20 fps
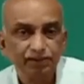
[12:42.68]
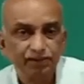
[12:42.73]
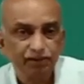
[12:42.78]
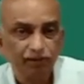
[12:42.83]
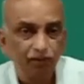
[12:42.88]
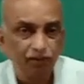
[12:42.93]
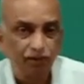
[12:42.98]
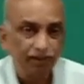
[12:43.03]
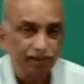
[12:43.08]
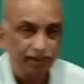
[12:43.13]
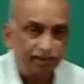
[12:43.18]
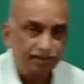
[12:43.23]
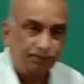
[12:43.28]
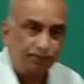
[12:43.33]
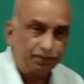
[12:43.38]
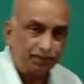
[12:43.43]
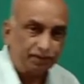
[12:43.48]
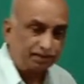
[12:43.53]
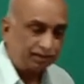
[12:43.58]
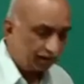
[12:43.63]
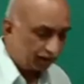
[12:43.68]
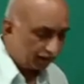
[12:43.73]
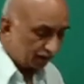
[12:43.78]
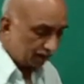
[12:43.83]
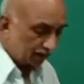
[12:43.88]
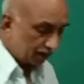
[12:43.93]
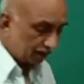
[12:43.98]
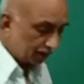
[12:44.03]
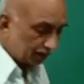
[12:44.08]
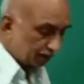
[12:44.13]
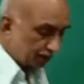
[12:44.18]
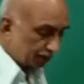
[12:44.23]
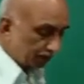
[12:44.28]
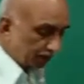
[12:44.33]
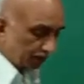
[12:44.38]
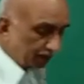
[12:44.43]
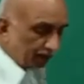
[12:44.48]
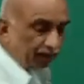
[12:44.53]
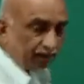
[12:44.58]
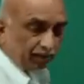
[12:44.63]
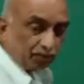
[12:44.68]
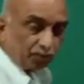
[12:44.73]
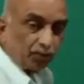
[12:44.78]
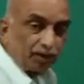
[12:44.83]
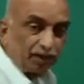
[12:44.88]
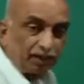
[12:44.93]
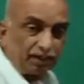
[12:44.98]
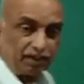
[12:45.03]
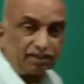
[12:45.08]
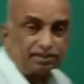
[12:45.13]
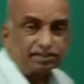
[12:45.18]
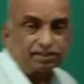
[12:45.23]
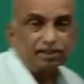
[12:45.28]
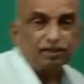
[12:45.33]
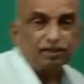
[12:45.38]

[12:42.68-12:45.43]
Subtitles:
or the S phase, so the word itself